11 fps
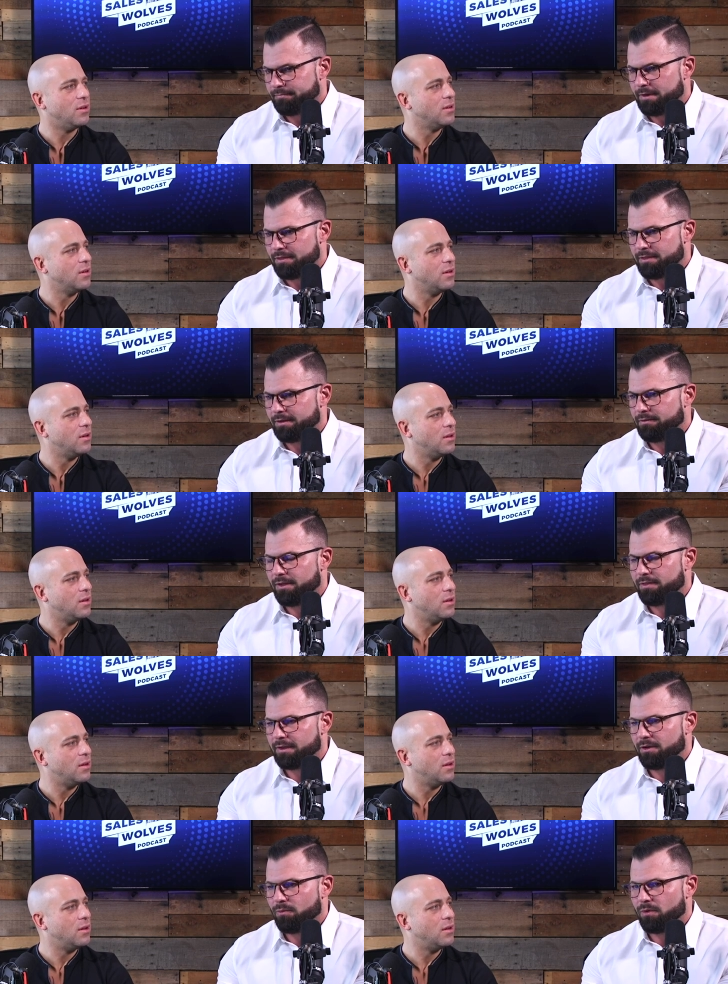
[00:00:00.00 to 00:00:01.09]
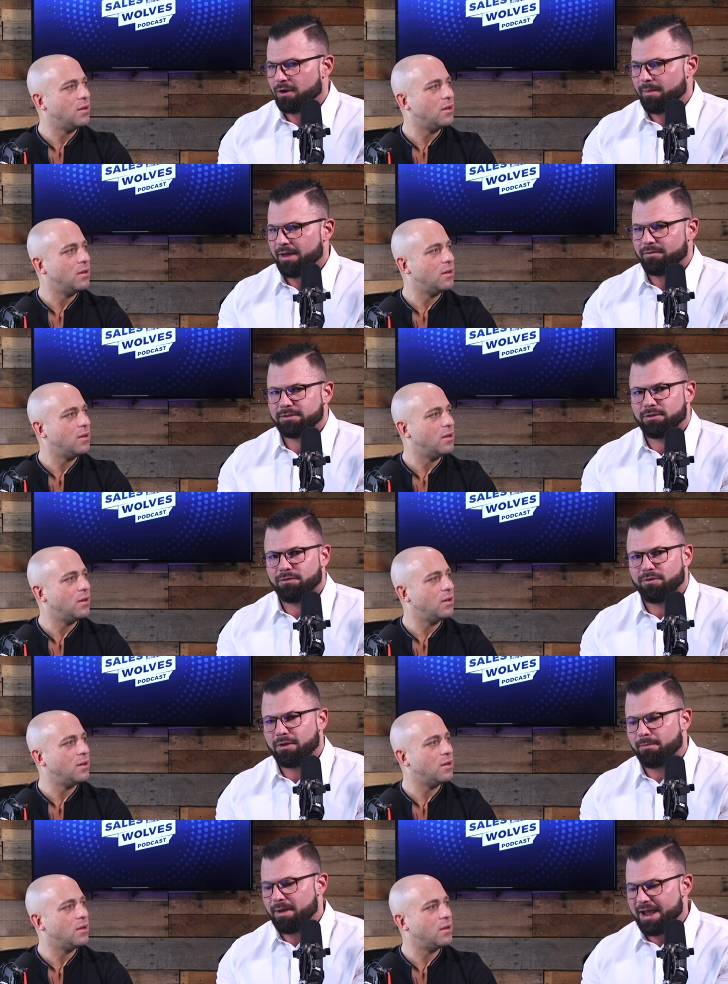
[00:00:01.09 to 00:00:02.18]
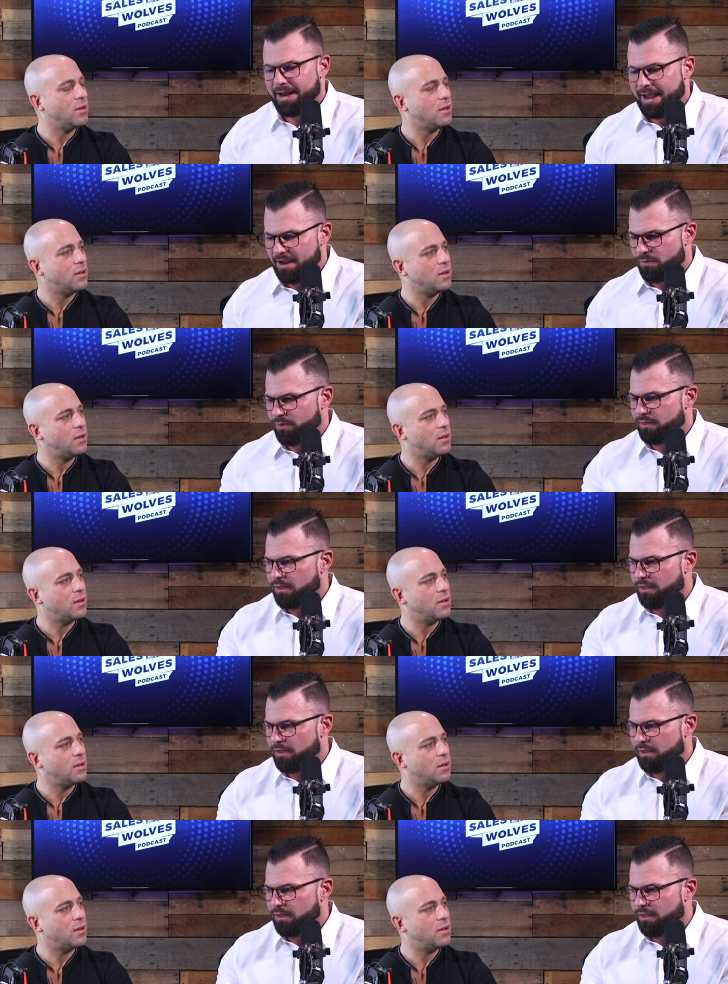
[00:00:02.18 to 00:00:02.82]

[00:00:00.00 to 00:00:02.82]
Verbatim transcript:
Speaker 1: Nothing, nothing good will come out of it. So if you combat hate with